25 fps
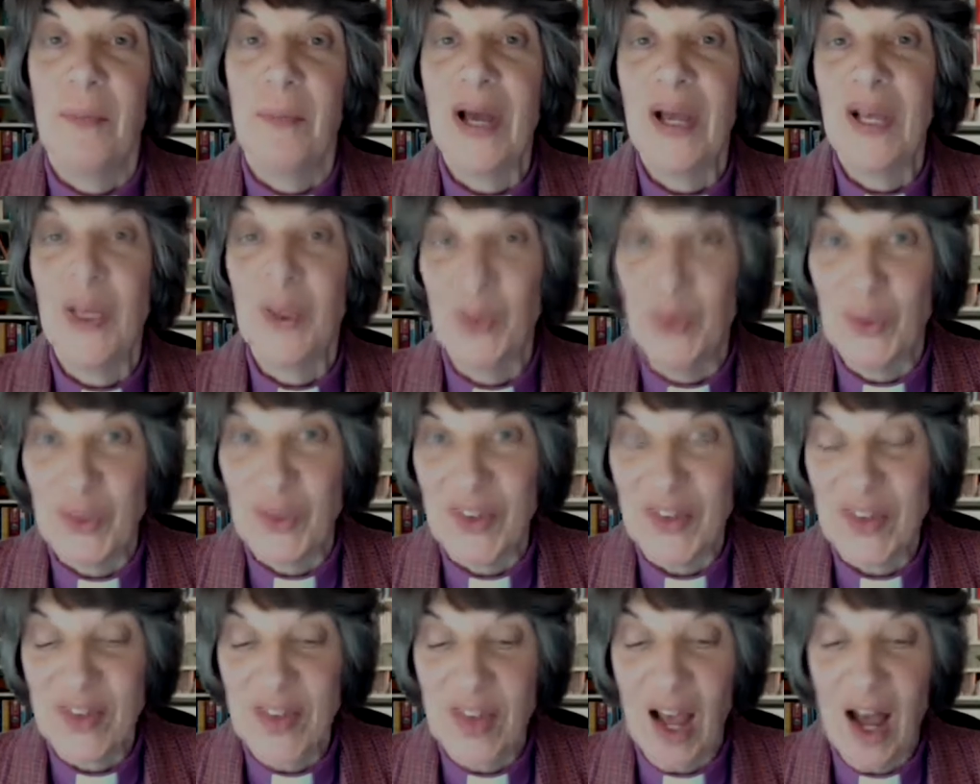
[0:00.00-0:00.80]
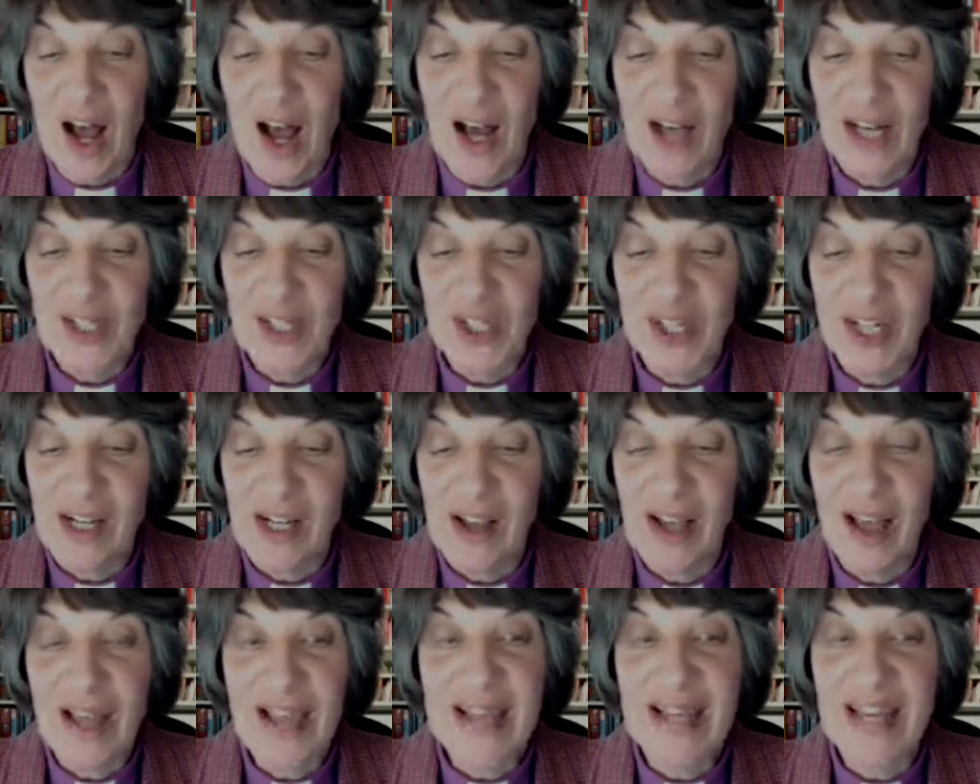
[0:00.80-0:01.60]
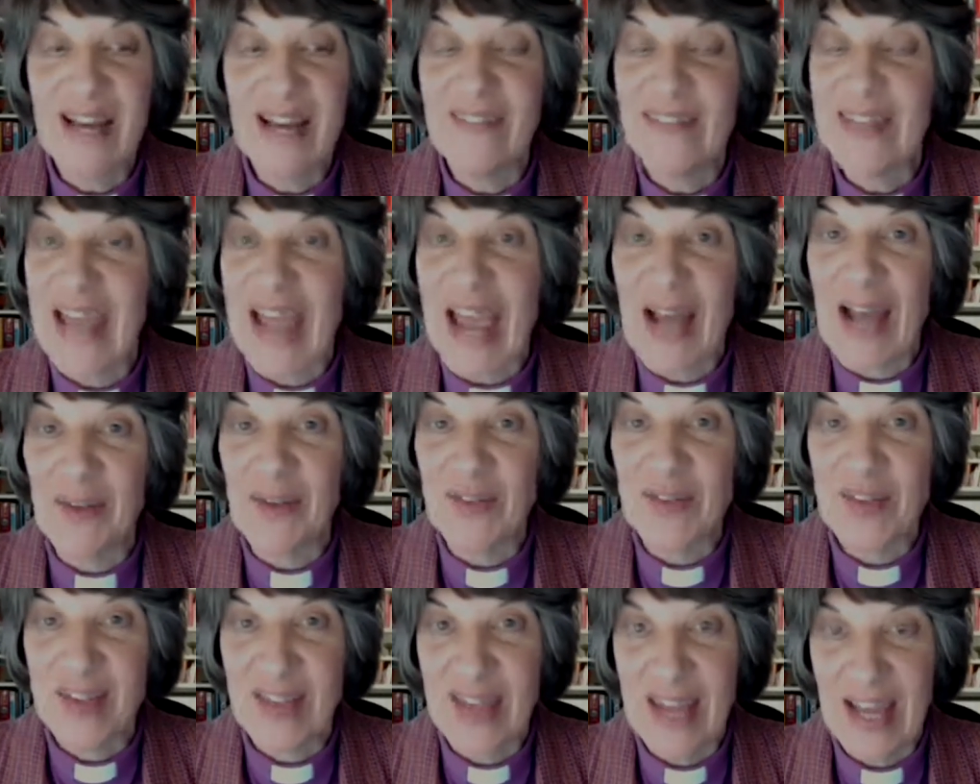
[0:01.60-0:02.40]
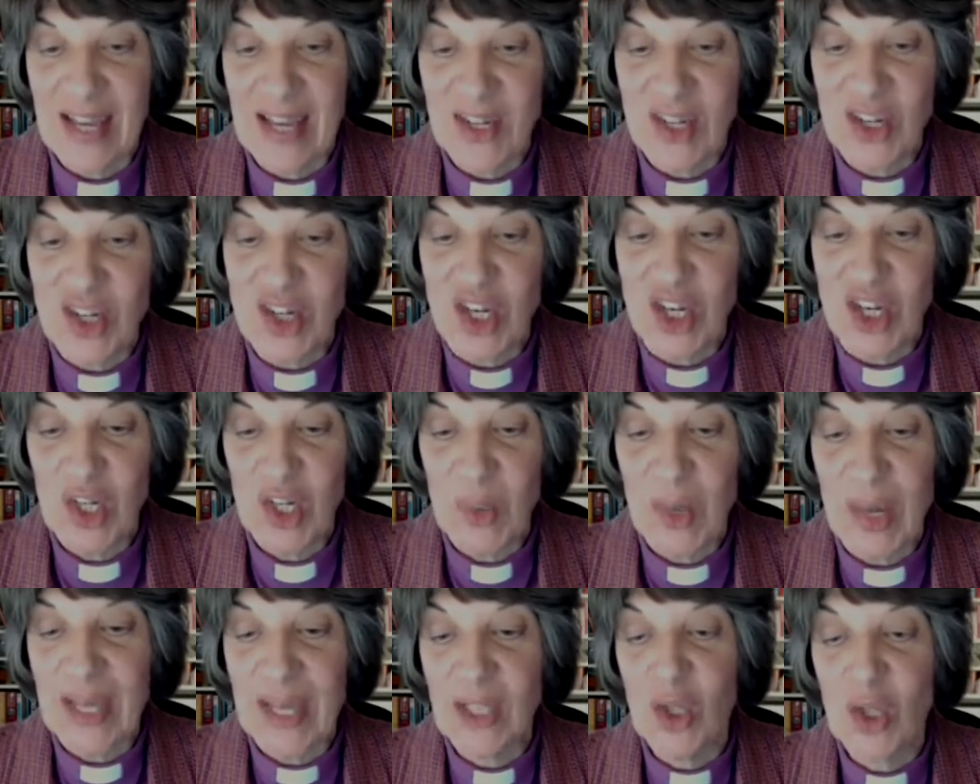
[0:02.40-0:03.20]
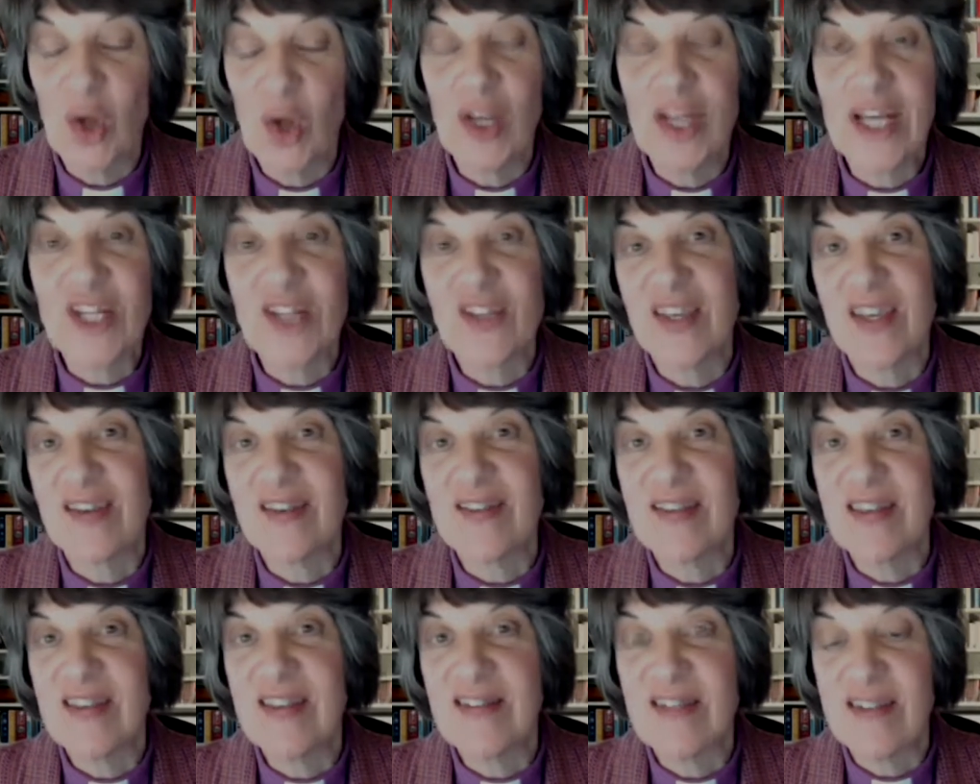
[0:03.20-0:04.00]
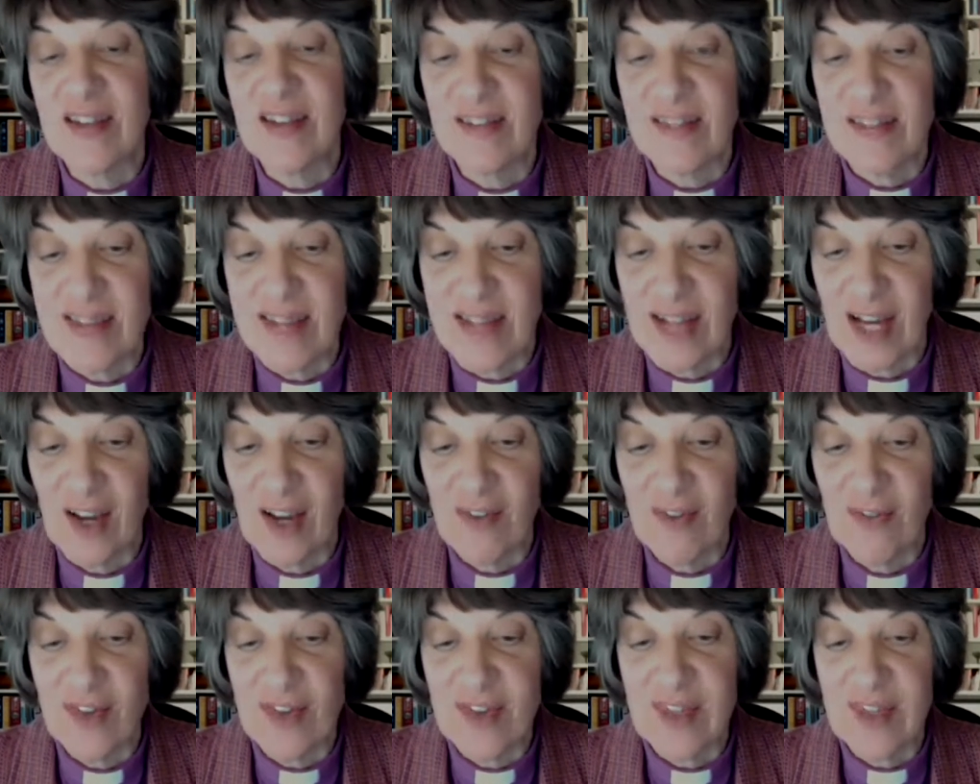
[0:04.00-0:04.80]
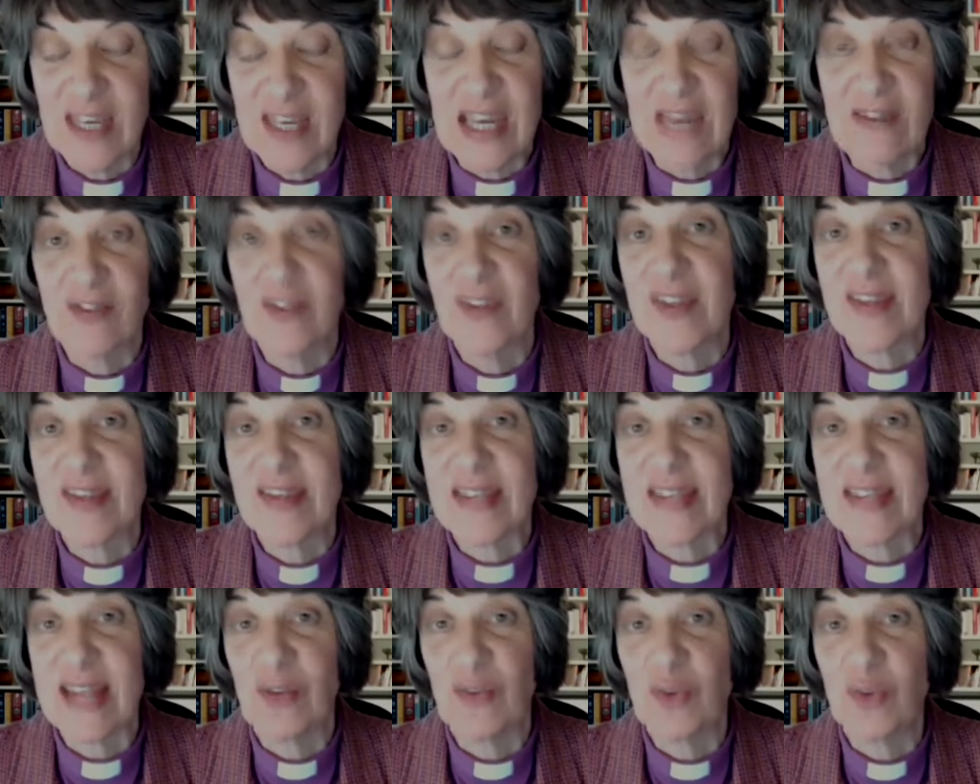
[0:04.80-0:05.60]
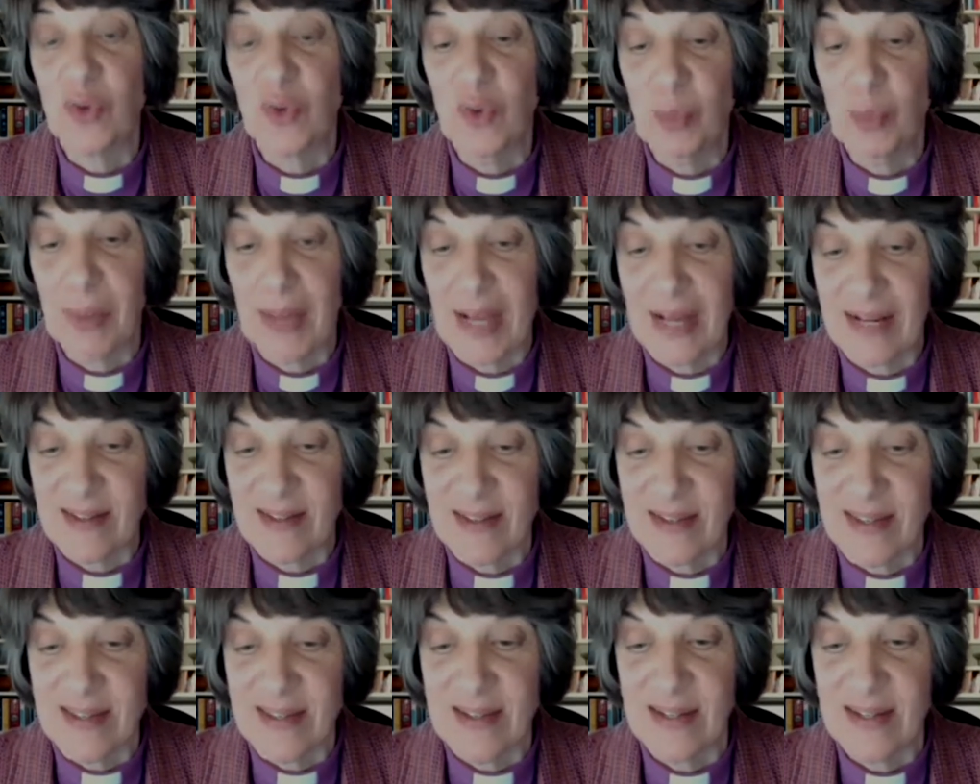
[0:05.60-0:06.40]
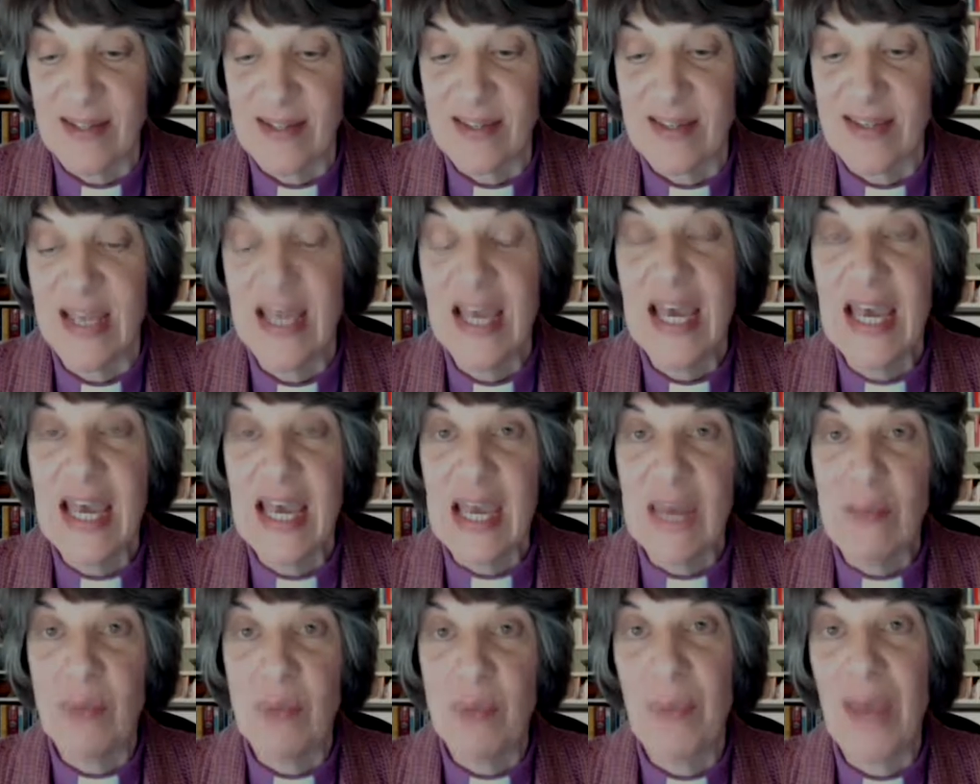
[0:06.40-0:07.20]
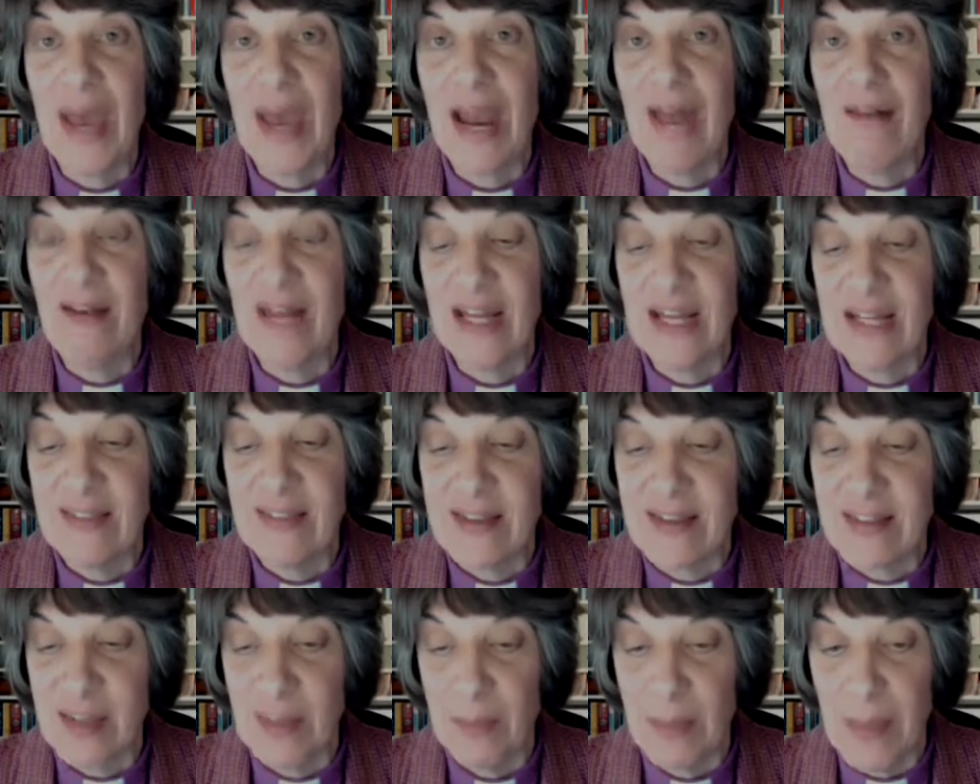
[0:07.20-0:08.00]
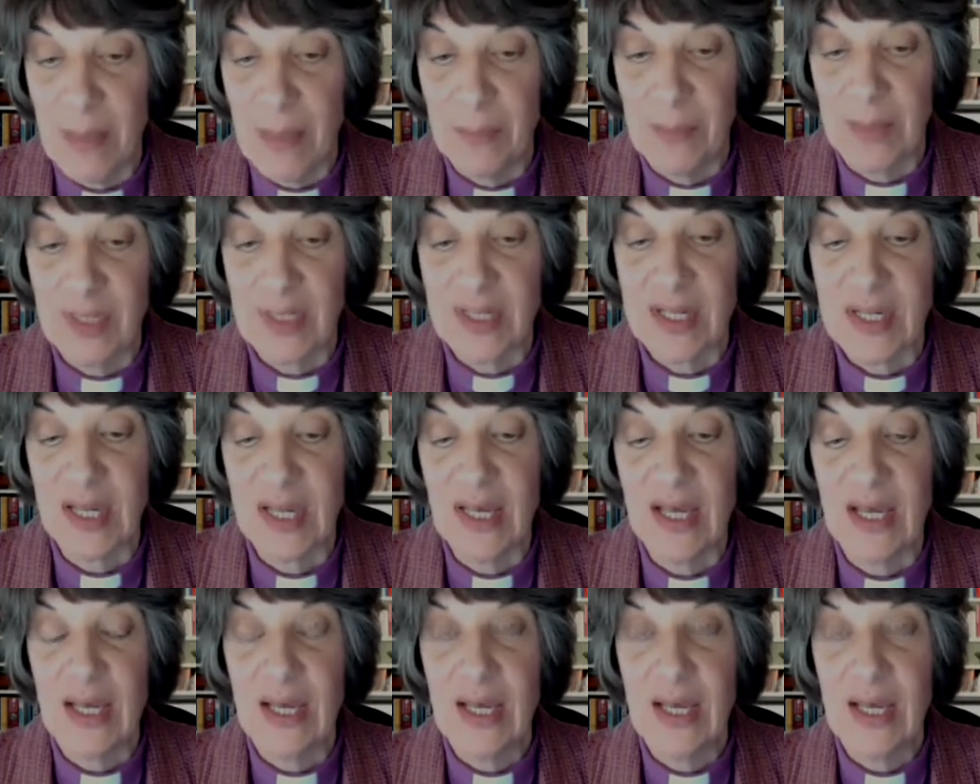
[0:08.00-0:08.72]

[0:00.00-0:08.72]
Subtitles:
My Lords, I should like at the outset to acknowledge the assistance that I've received from the Southall Black Sisters in preparing this amendment,